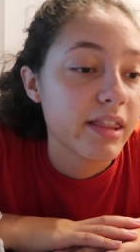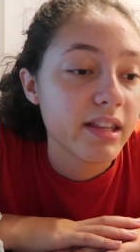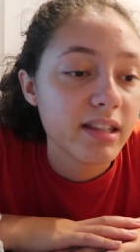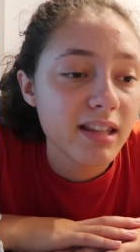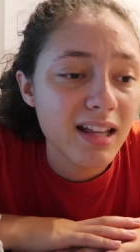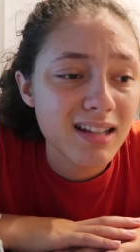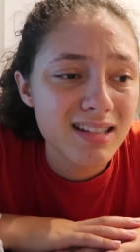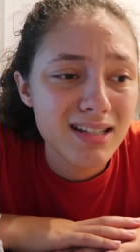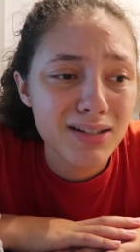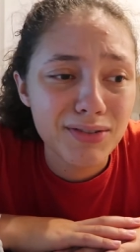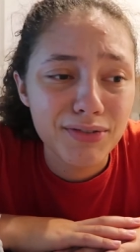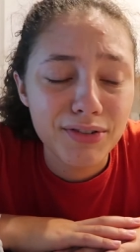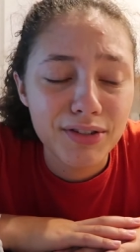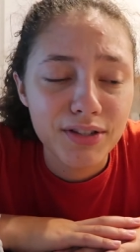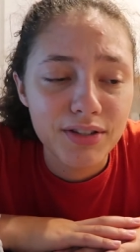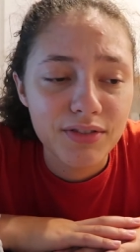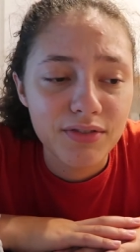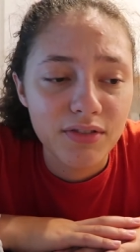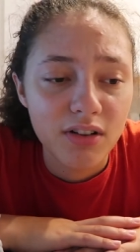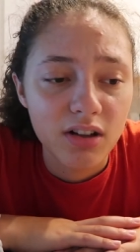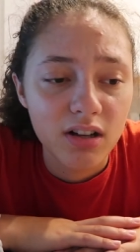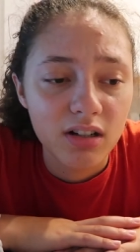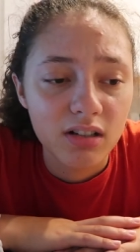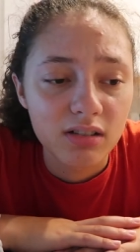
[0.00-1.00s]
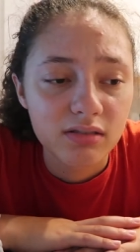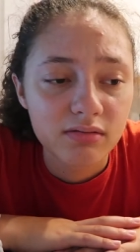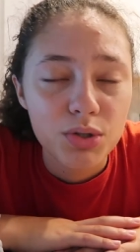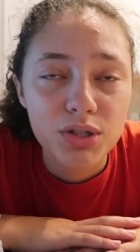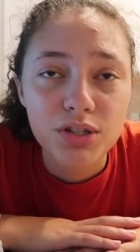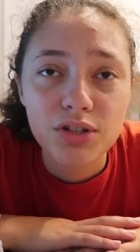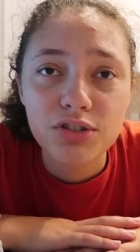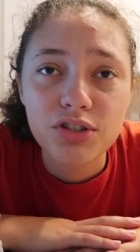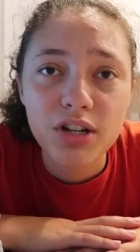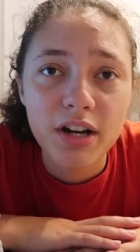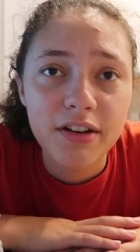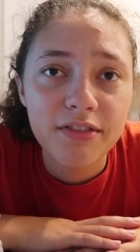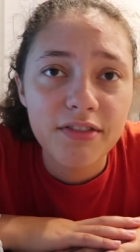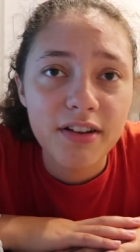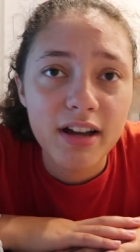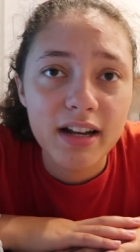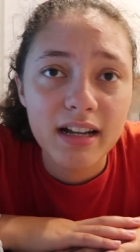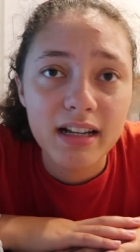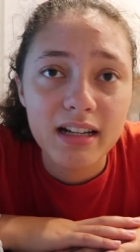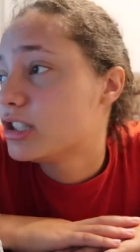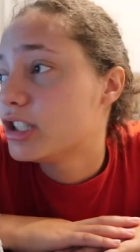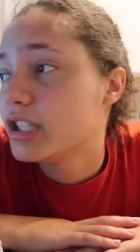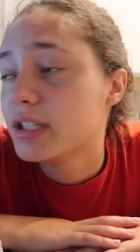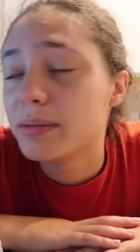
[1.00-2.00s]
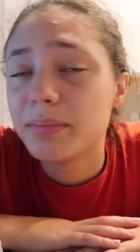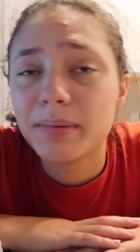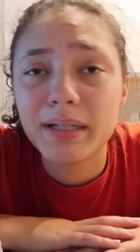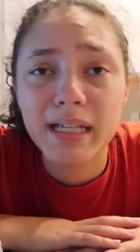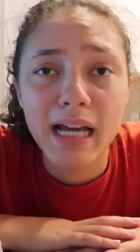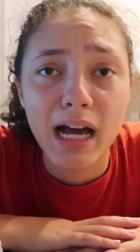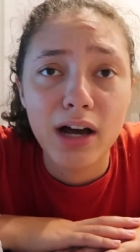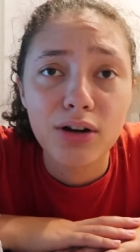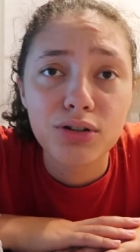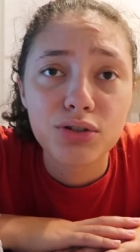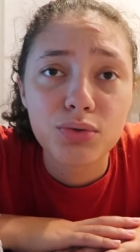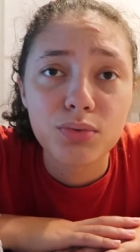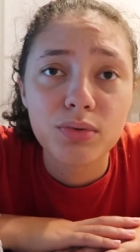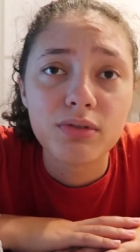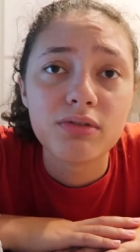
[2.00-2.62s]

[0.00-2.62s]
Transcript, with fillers: I think that's it for this vlog. We're still trying to find a cheap couch.